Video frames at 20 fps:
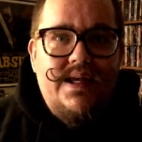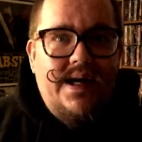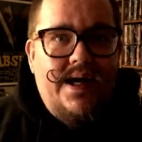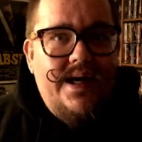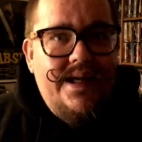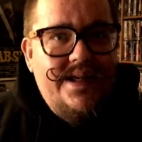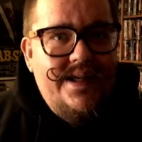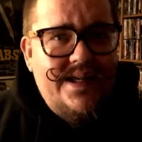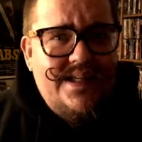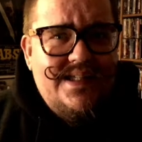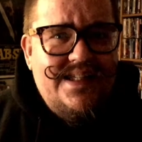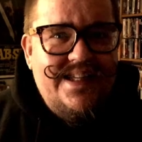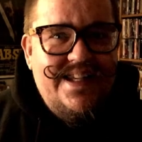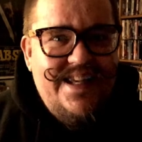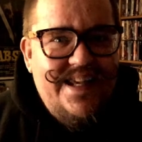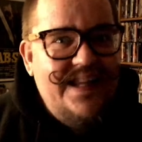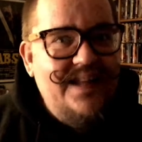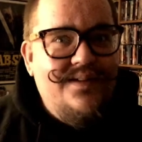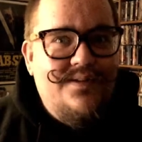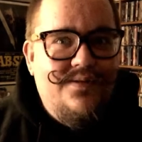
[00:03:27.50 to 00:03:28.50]
I guess,
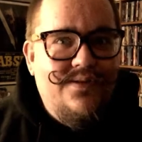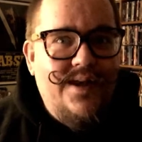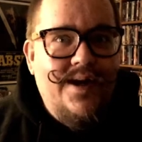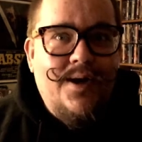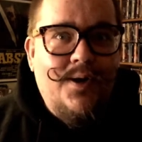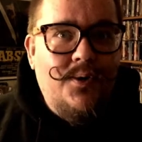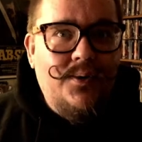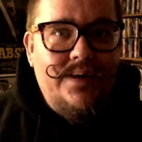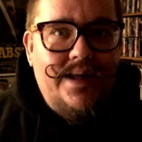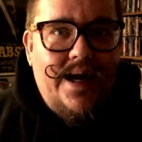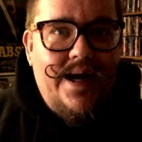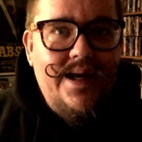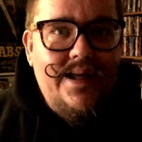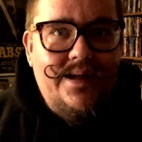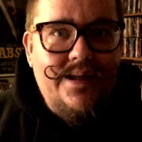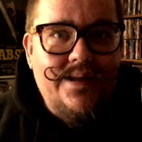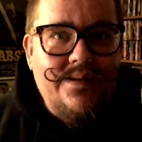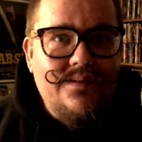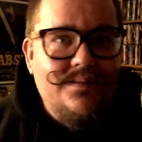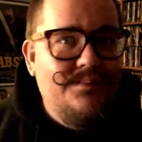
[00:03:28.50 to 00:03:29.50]
eat the whole
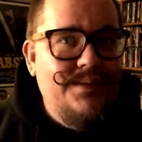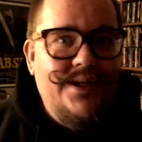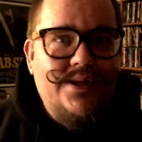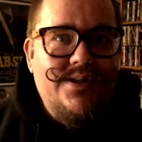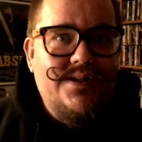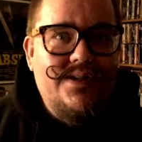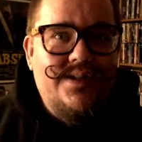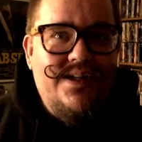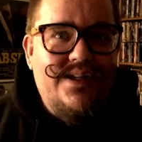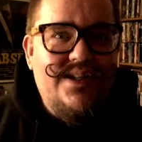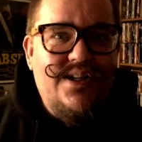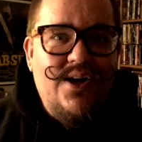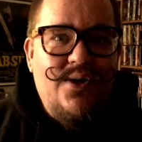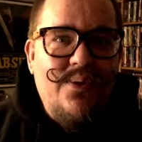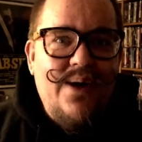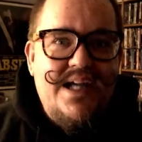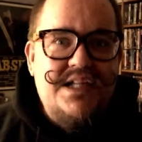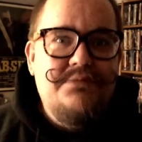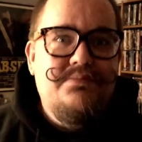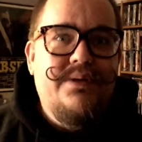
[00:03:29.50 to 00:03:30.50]
island, because there's
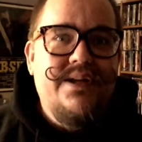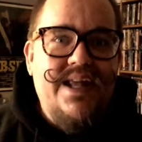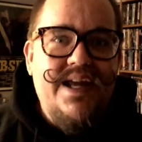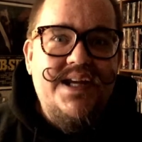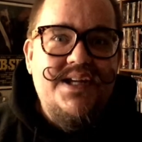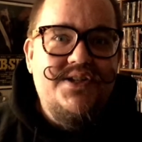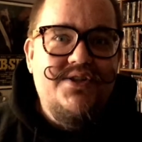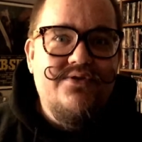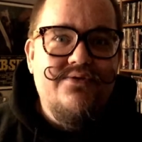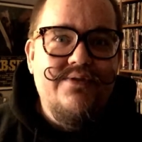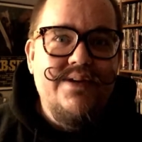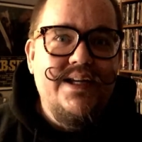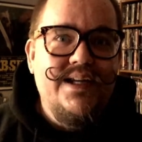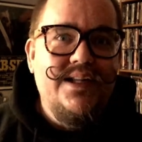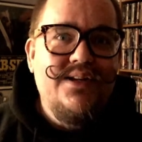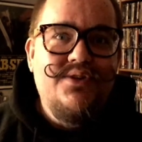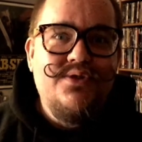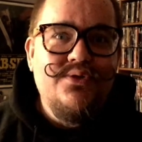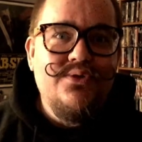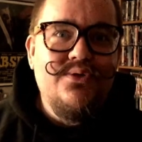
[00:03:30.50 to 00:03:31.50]
no explanation
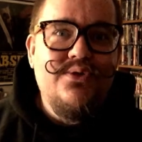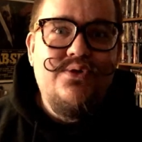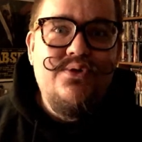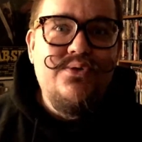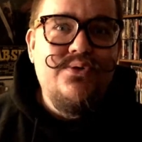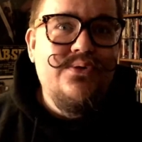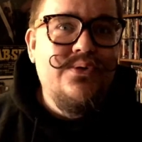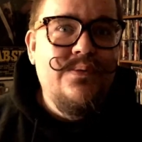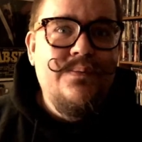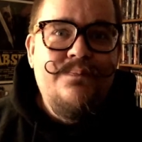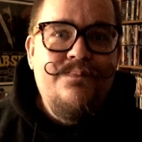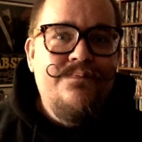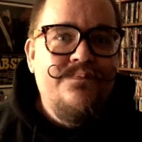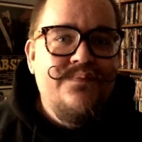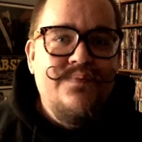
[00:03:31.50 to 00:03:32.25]
really to who